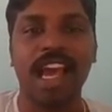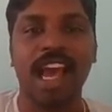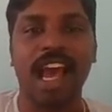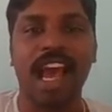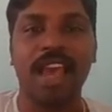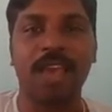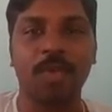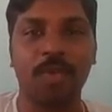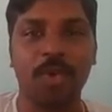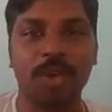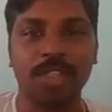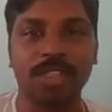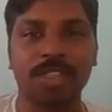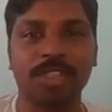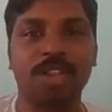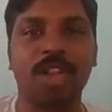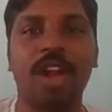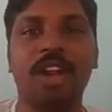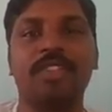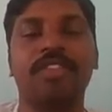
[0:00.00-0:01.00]
I was
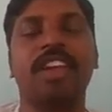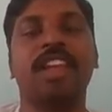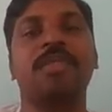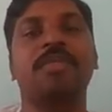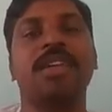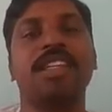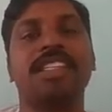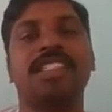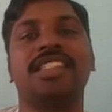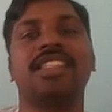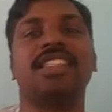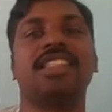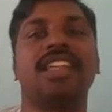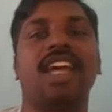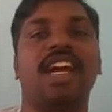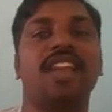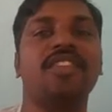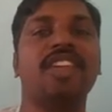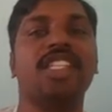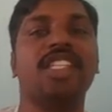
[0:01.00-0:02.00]
not very much
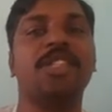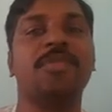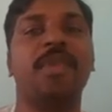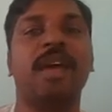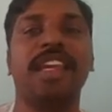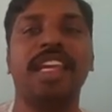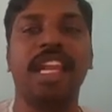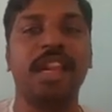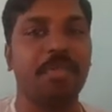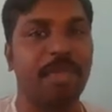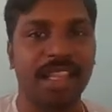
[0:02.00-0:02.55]
convinced by it,